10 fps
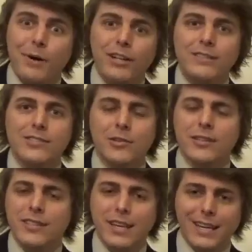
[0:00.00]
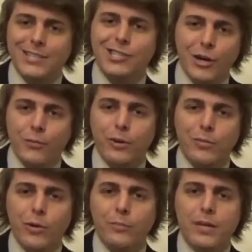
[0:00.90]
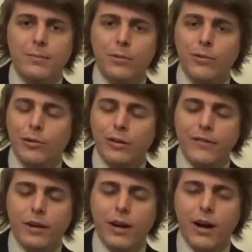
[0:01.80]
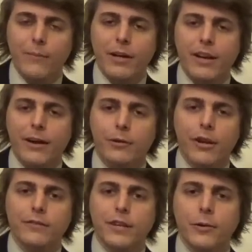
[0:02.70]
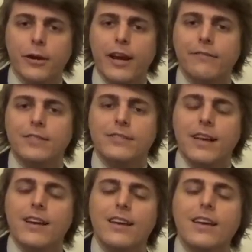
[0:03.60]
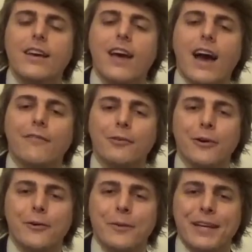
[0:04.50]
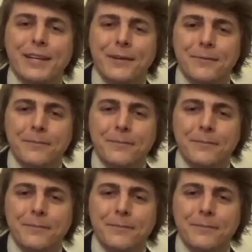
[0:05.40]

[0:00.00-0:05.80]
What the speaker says: button so this can get shared with more people, or leave a comment, I would love to hear what you have to say. Have a great week.